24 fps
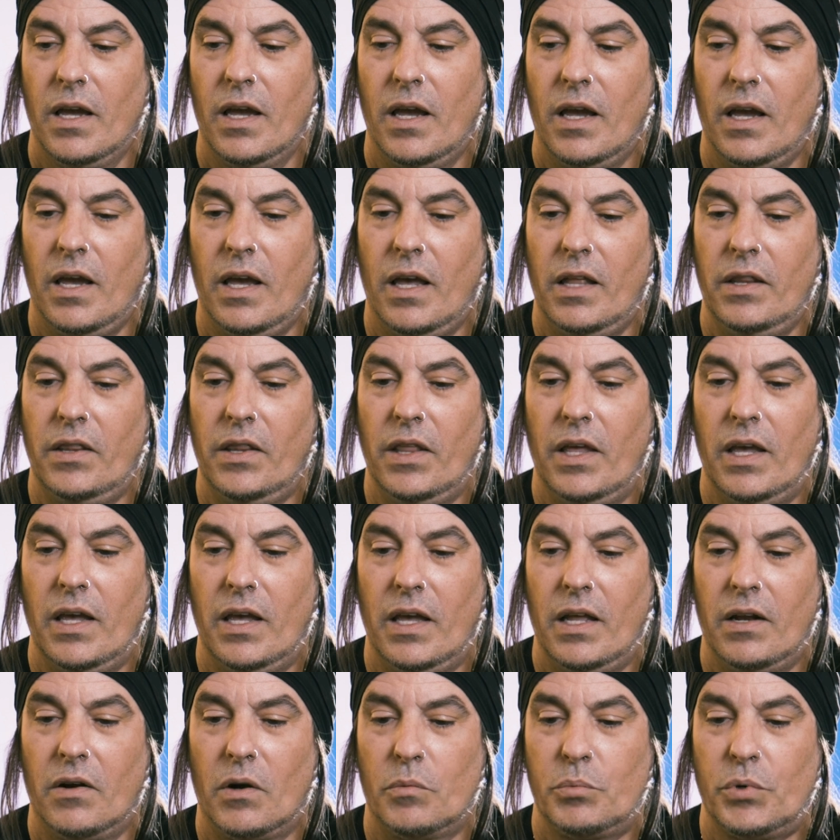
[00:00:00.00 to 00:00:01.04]
And
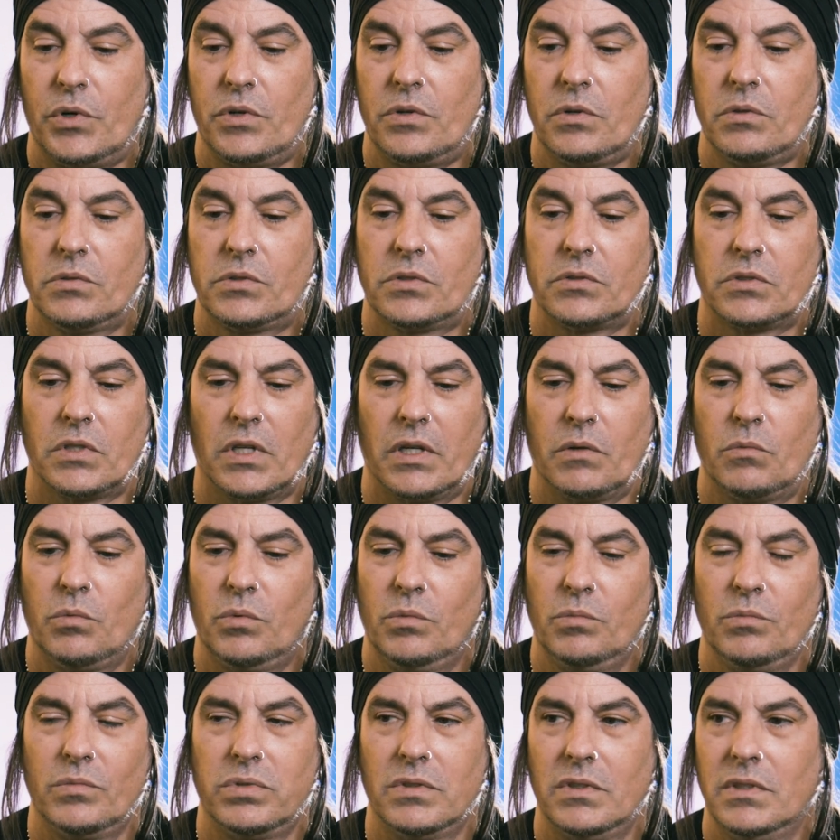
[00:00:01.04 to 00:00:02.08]
then our producer's like,
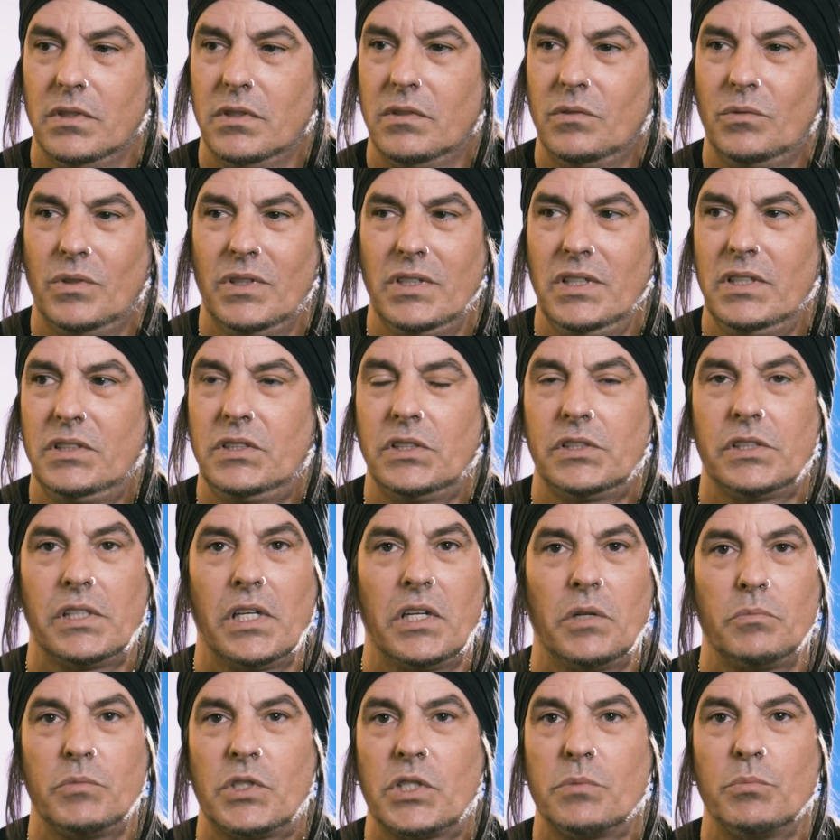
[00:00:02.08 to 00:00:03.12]
well, why don't you just
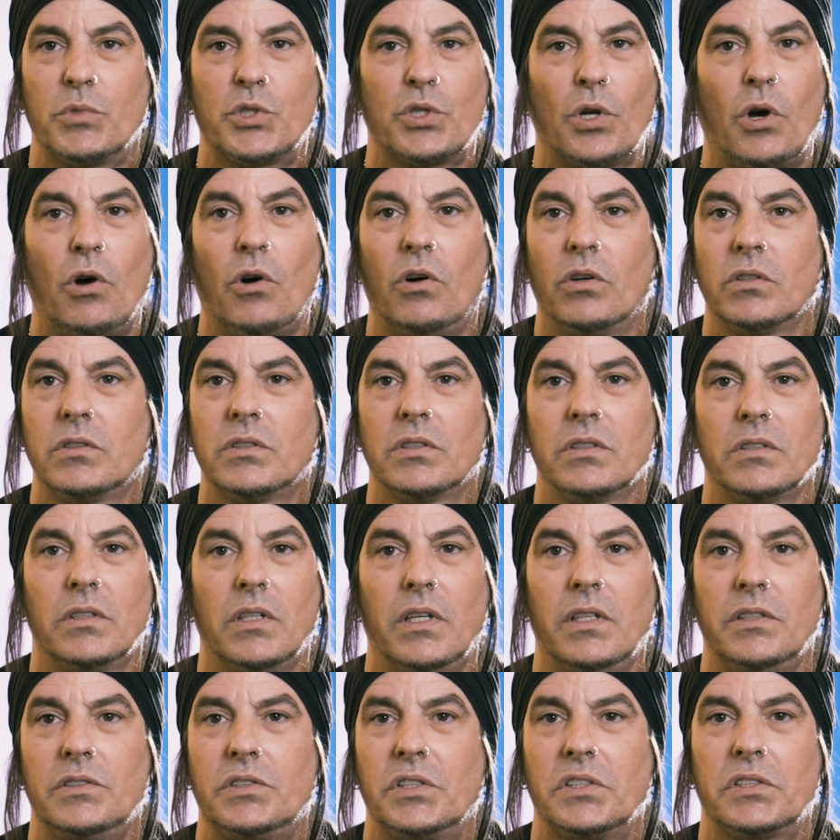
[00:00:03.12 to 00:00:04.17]
send him some songs
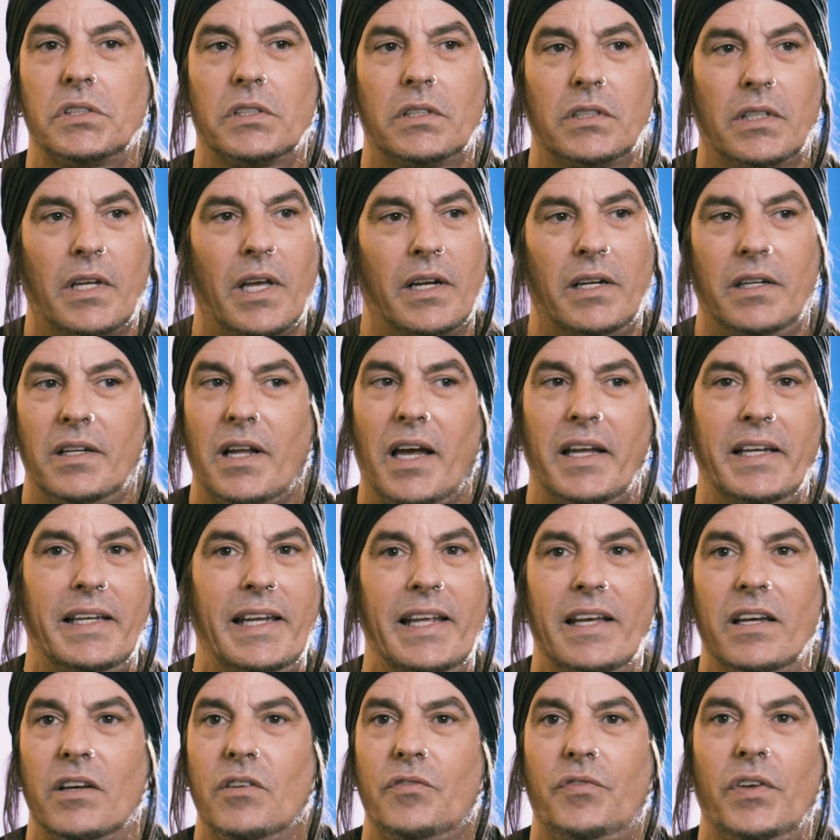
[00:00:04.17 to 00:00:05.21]
and just get an
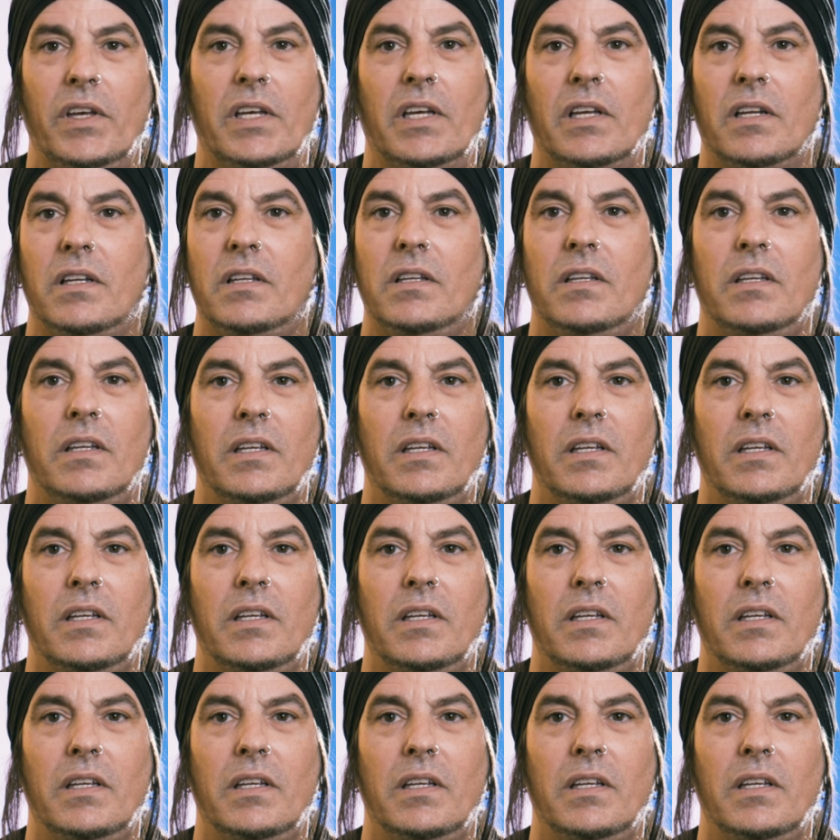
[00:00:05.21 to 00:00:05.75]
idea if he could